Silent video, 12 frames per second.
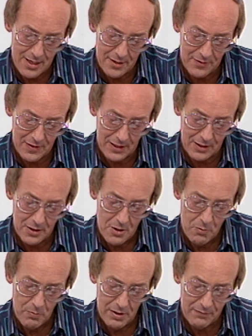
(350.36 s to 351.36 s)
I think,
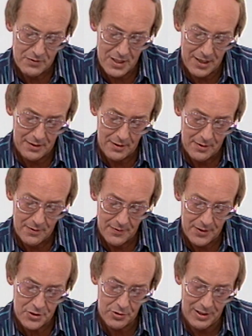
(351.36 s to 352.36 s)
will have done
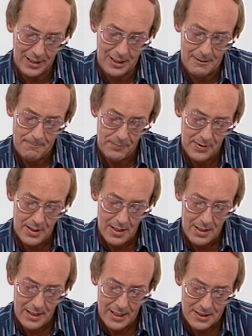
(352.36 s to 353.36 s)
the trick.
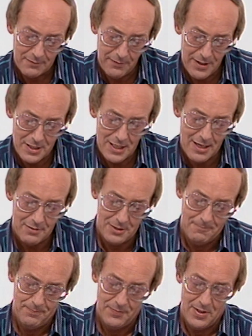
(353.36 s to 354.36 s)
Let's find out
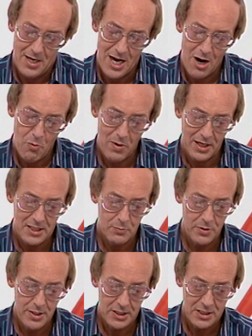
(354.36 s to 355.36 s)
how well it's
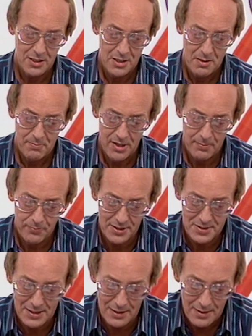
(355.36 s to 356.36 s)
worked by
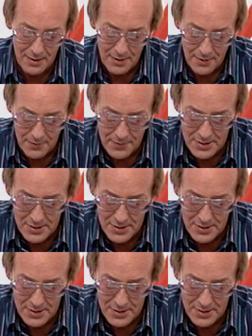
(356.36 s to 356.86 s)
pressing the